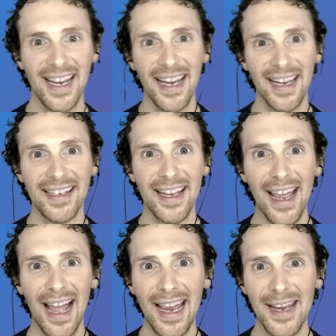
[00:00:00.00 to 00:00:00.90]
And
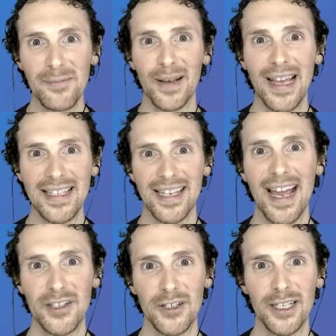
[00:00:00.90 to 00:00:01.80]
I am blessed that
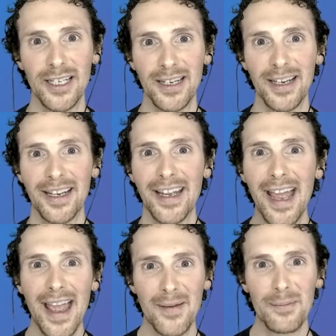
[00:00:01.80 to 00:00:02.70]
actually
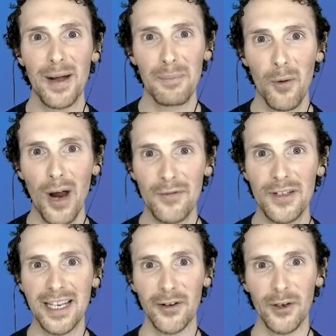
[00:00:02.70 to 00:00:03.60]
my wife
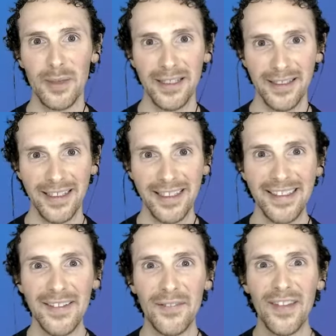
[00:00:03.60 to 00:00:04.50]
is Caribbean,
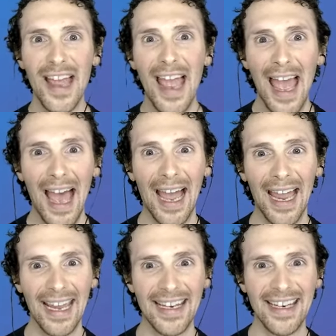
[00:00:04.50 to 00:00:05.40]

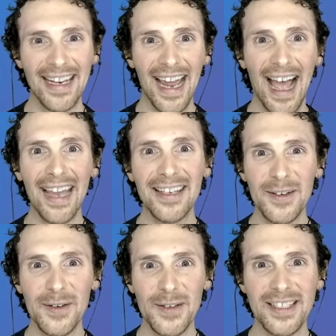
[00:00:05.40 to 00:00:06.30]
and I
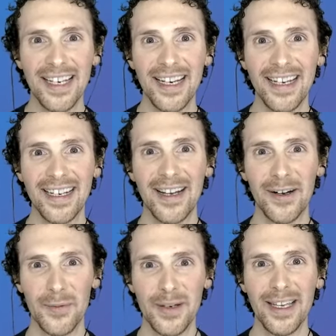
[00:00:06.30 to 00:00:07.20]
use
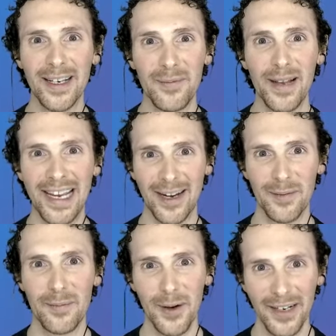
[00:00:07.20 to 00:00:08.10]
Caribbean black hair
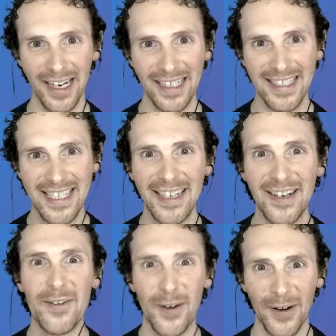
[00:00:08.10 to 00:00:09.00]
products
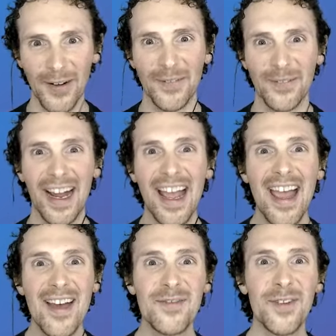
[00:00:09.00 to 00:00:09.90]

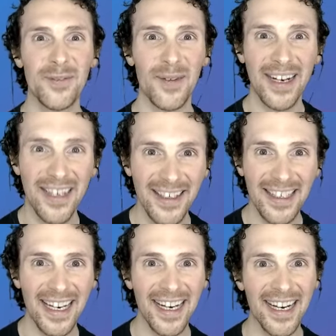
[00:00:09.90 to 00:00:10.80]
for my
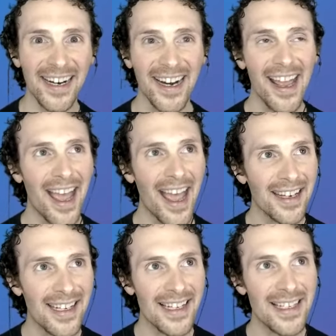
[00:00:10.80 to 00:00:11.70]
curly hair,
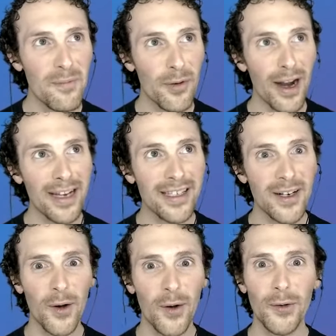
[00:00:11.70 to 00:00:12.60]
and it's a brand
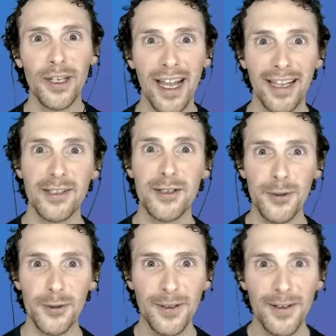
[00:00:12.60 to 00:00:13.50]
called Cantu.